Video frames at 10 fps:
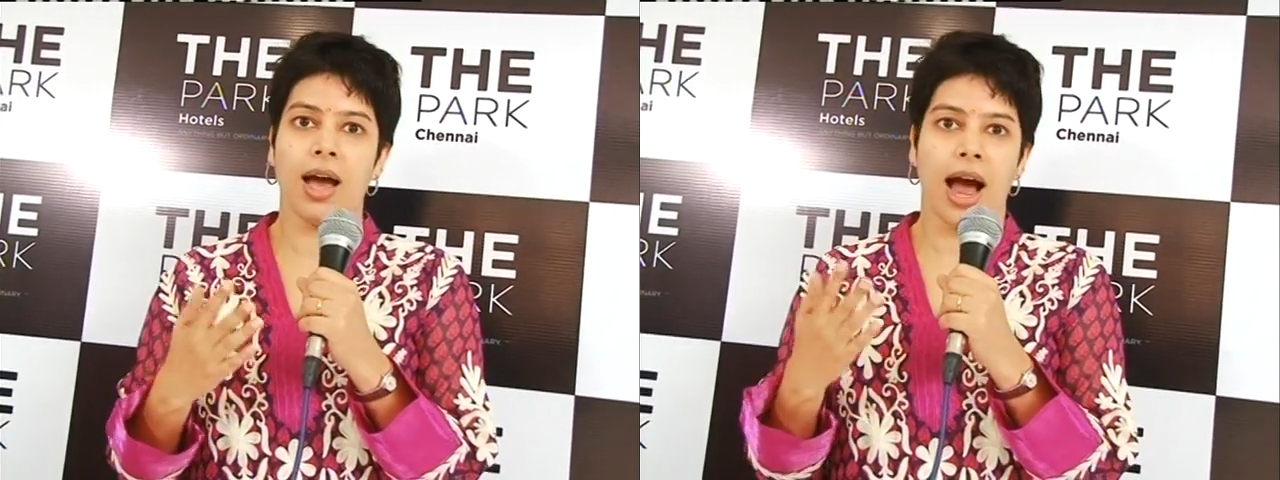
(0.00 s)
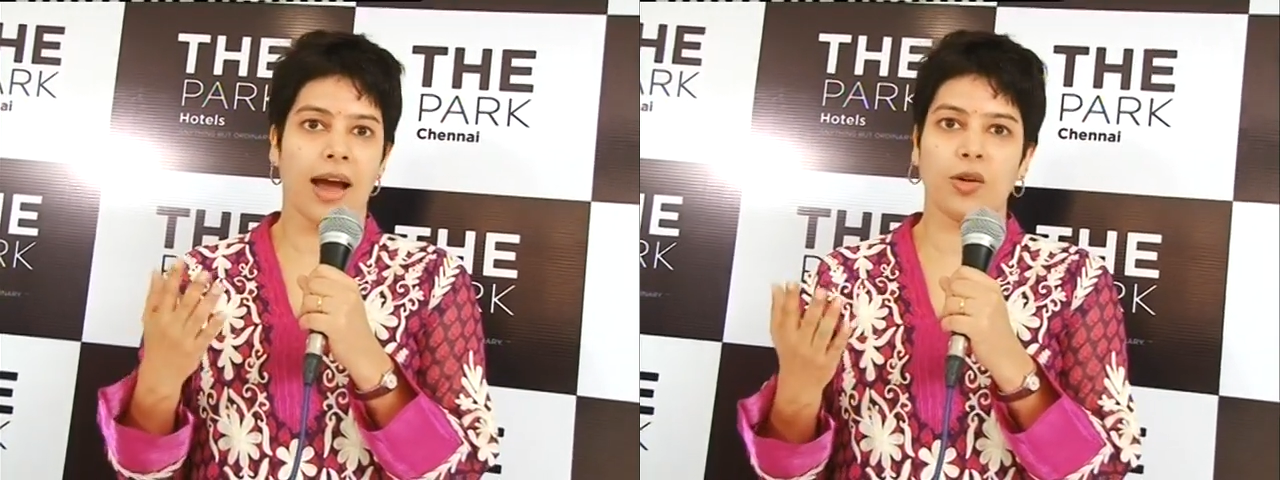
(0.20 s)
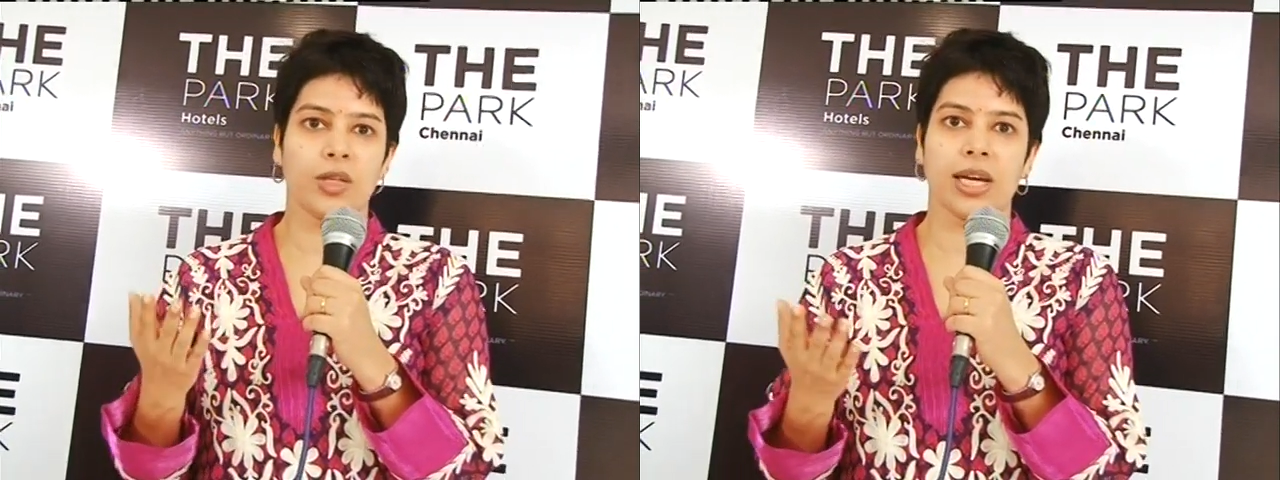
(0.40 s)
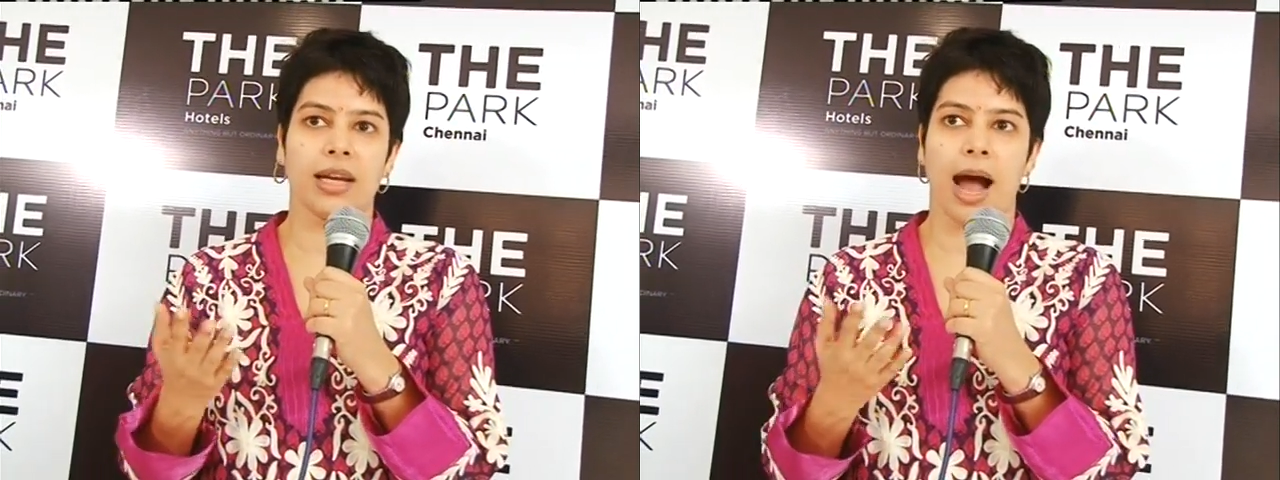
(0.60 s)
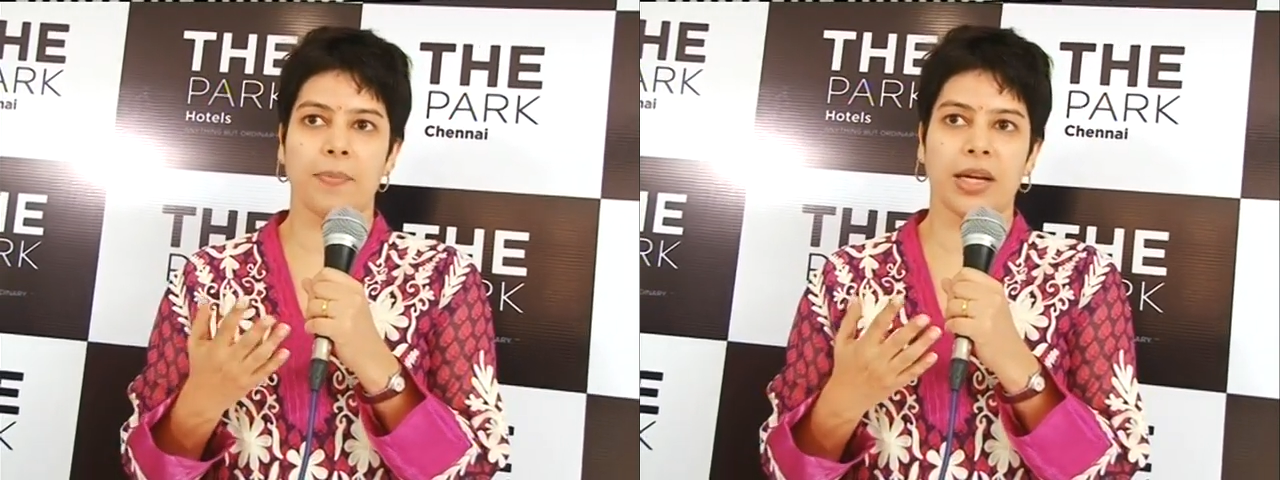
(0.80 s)
I don't see
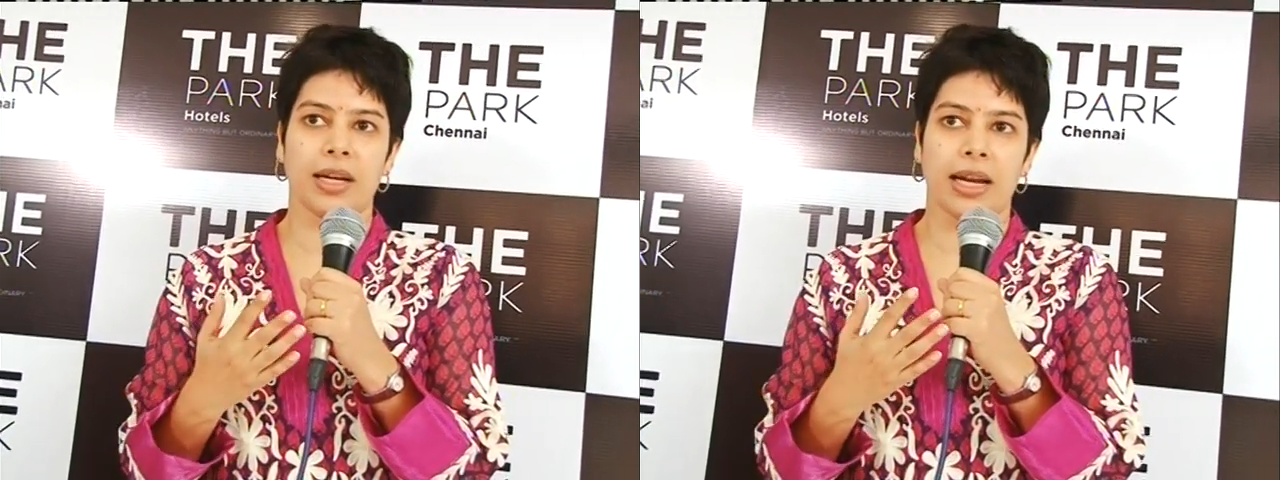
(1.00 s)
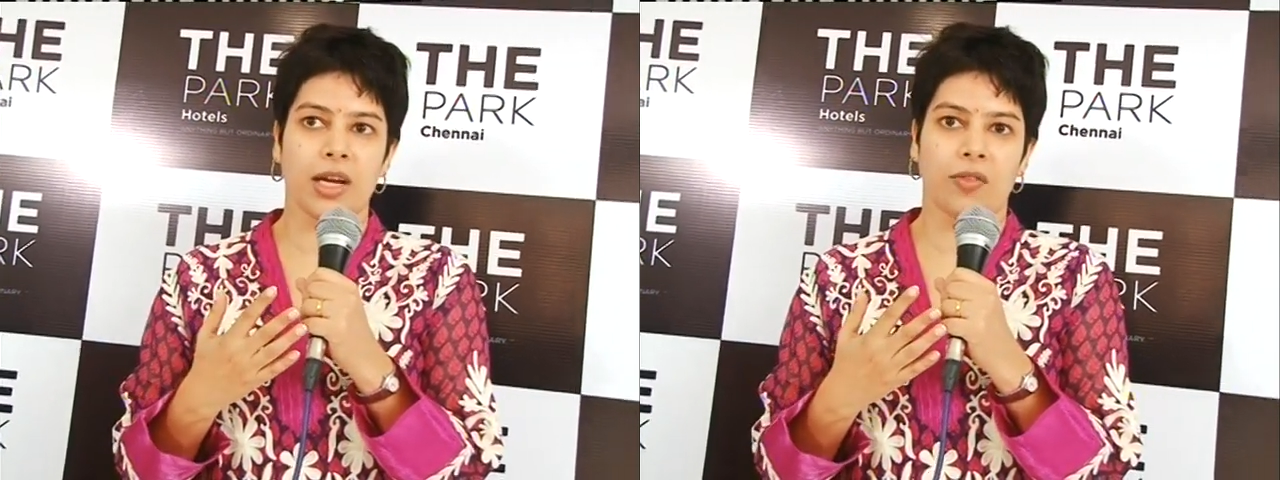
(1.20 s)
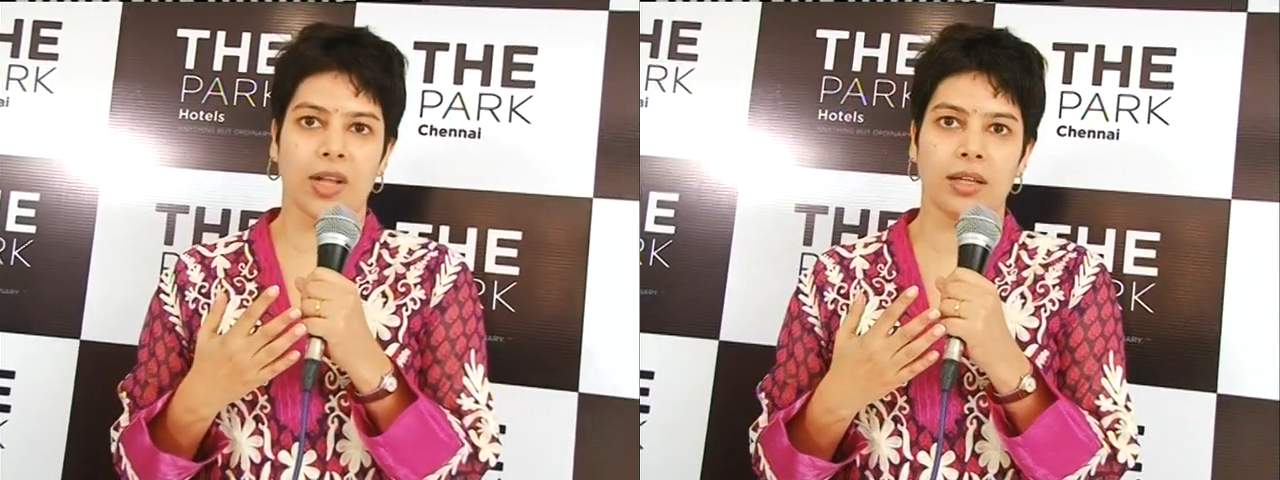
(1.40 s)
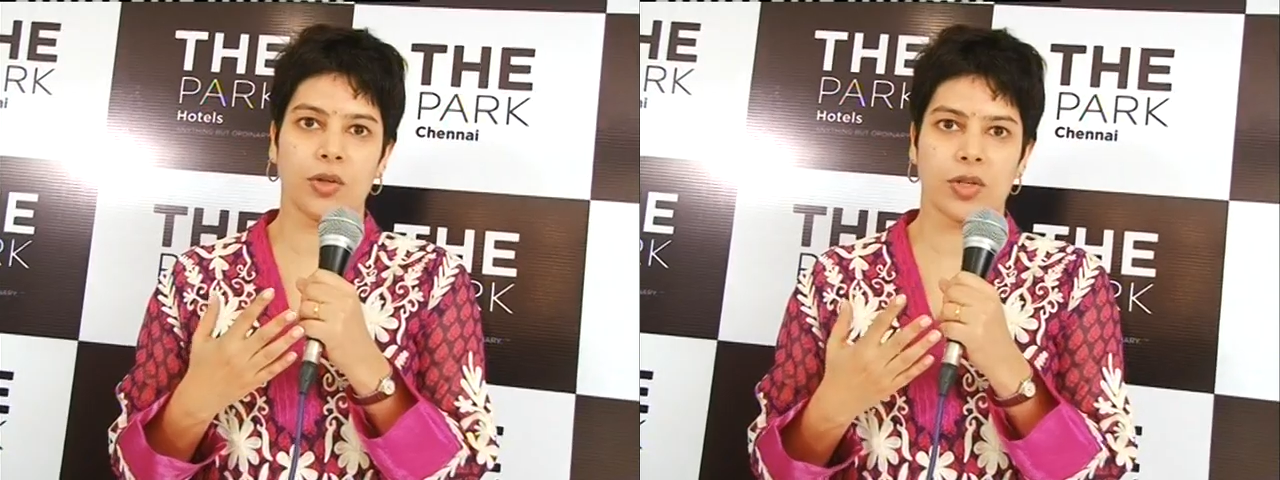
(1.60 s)
it happening in any of the other